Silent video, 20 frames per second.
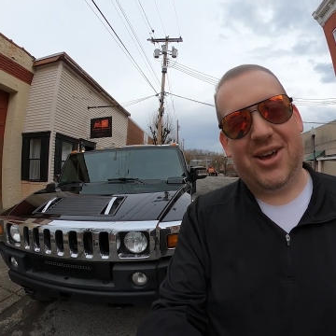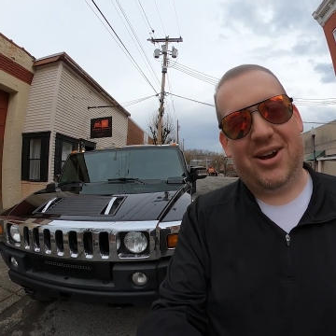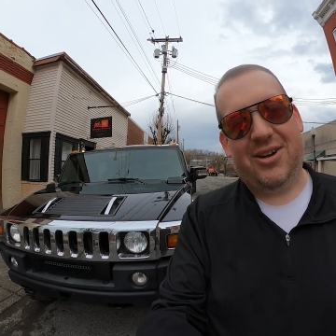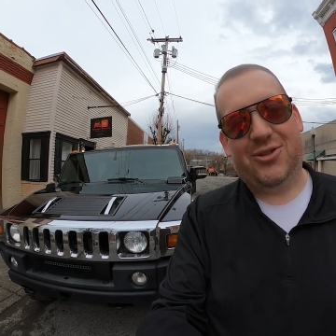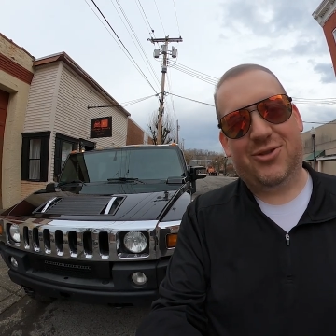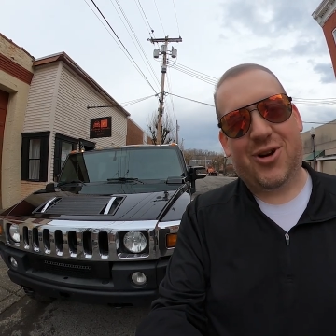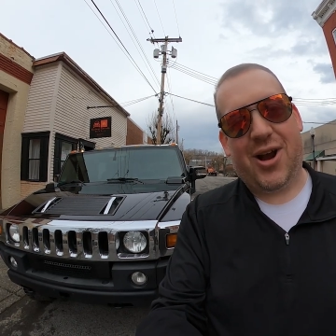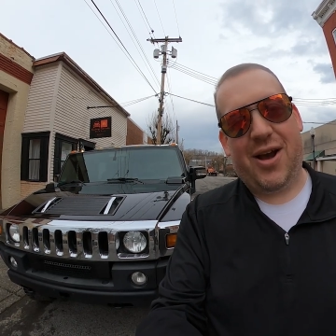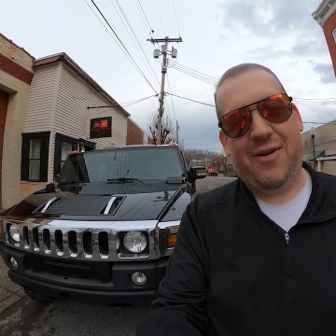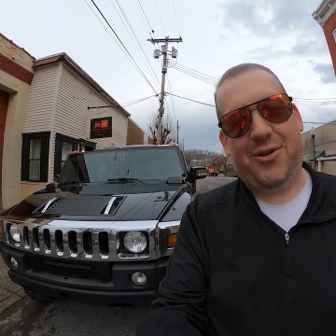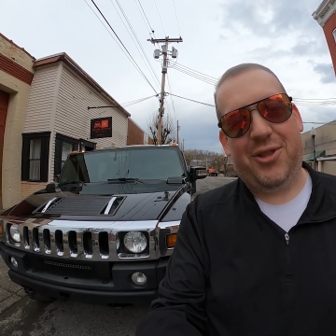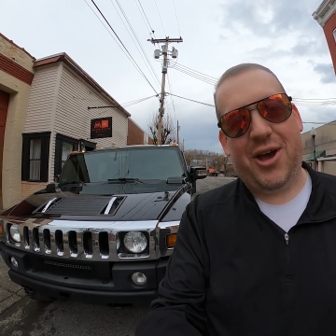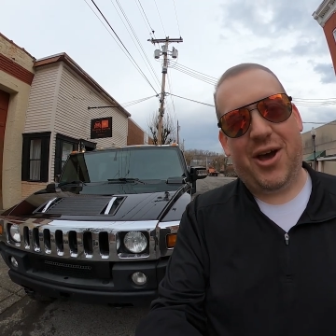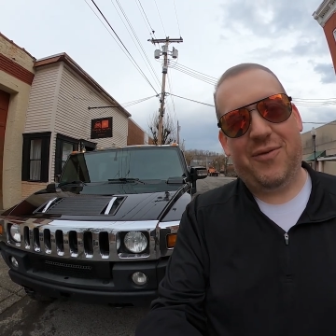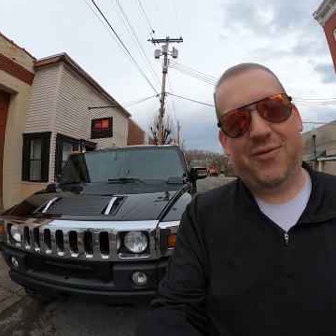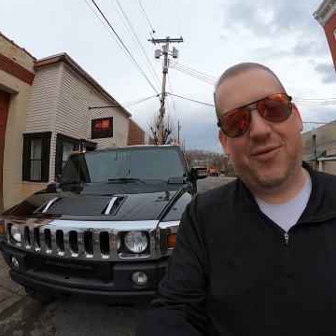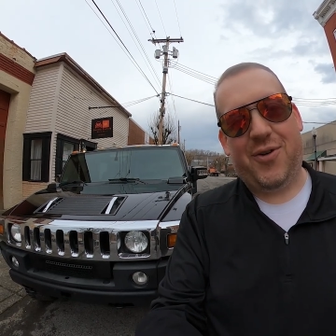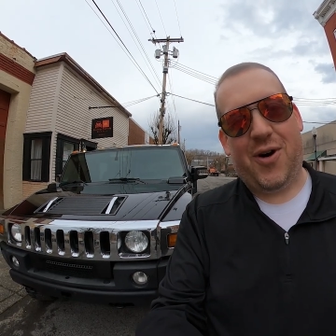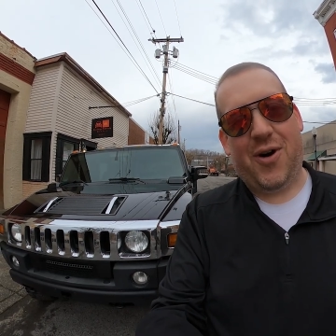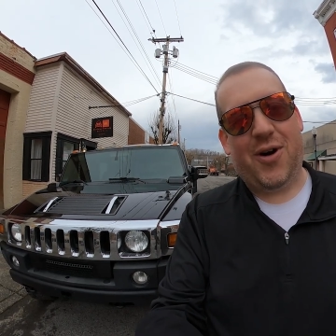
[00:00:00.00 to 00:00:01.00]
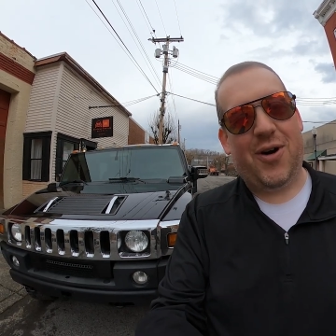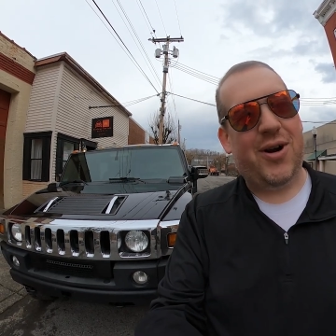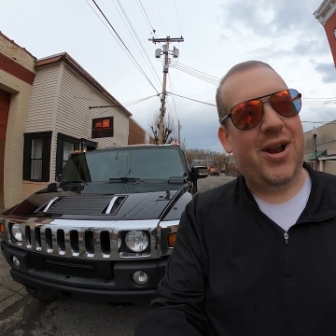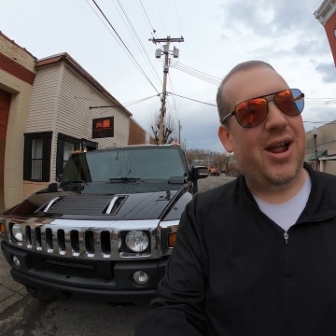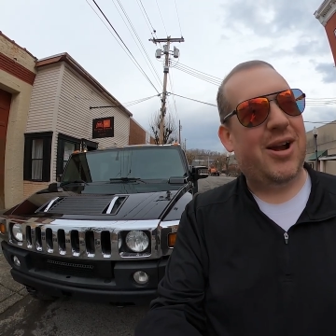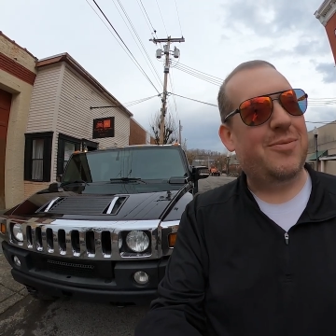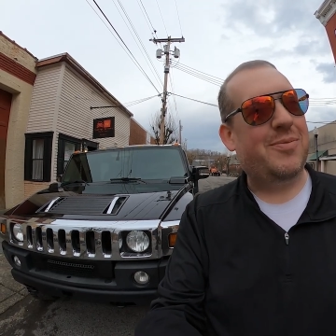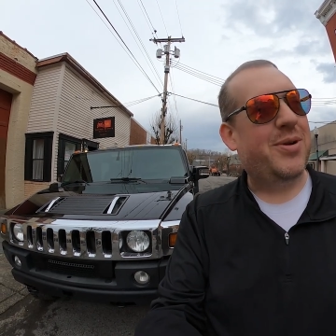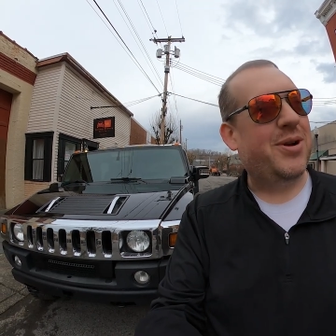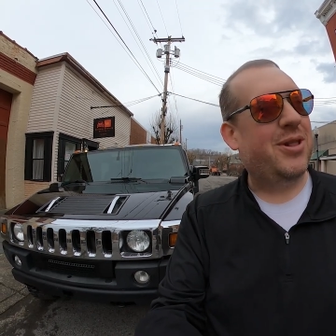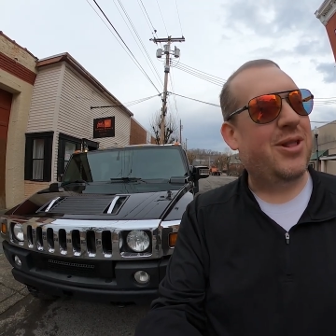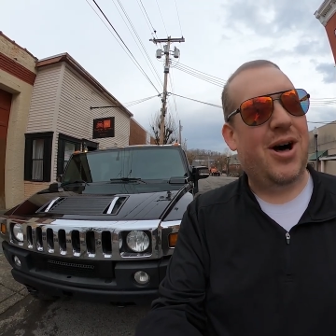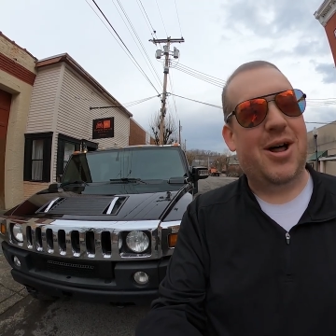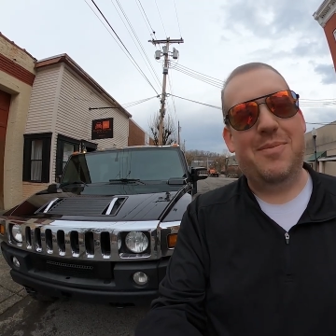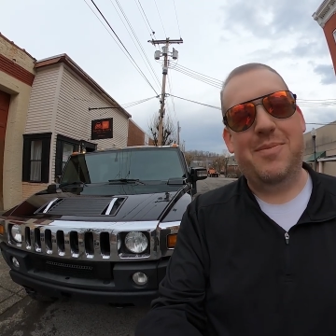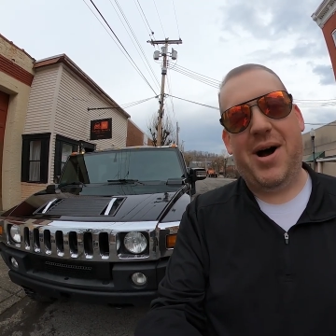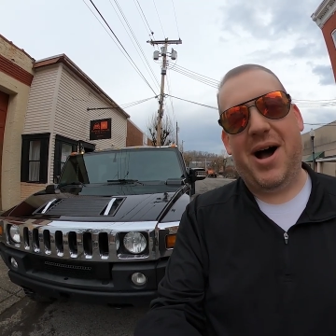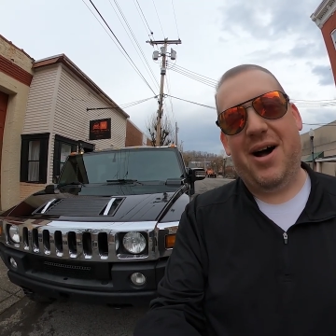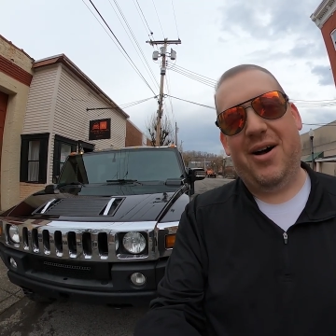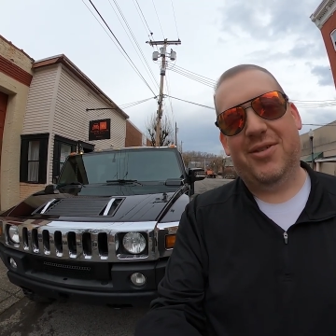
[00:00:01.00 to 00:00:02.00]
I don't travel that far, and I don't put a lot
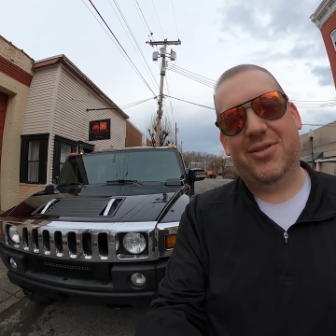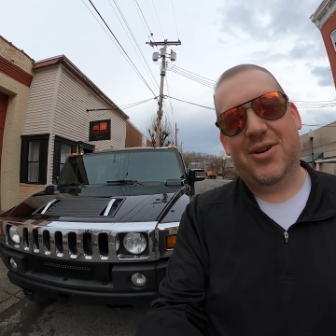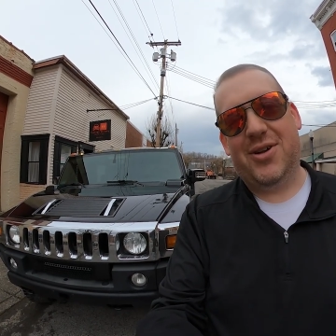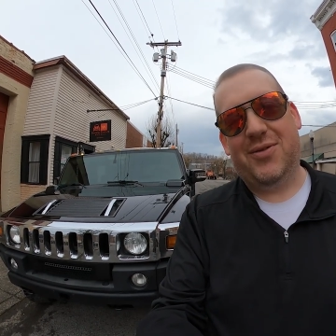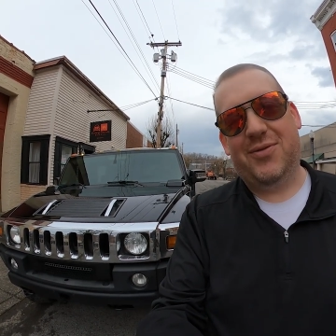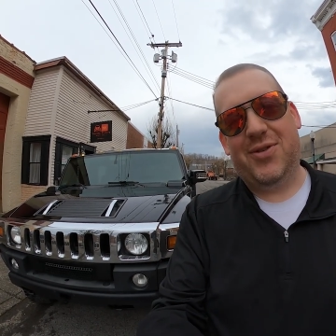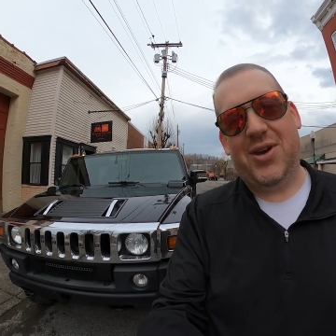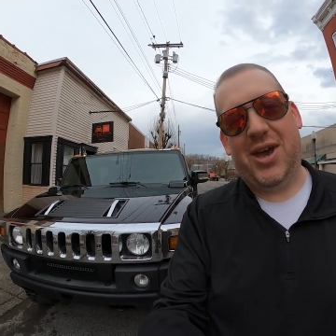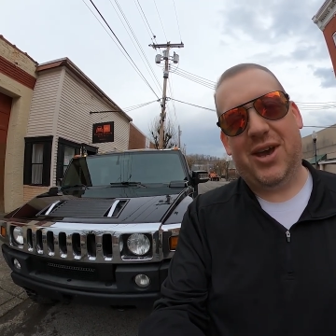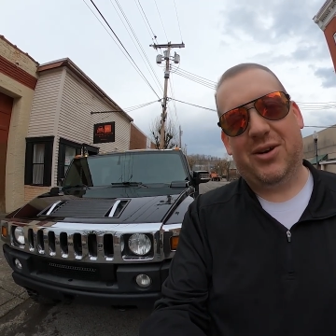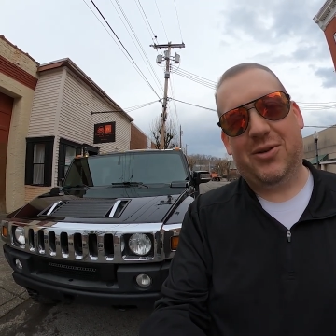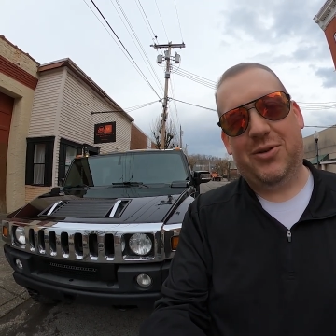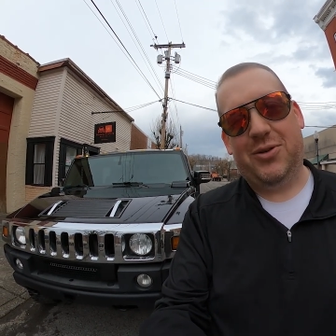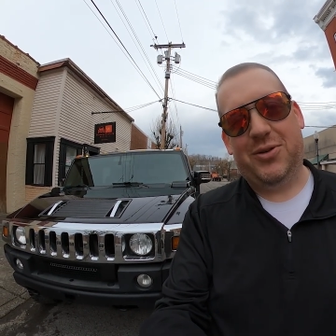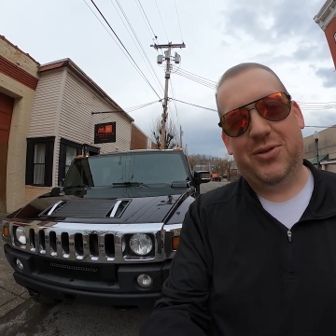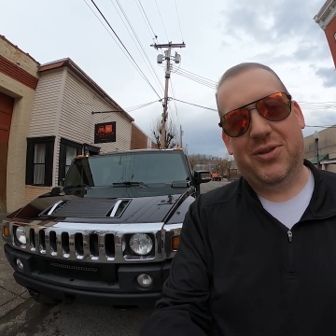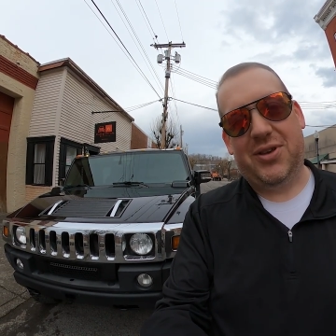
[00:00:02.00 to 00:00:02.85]
of miles on a vehicle.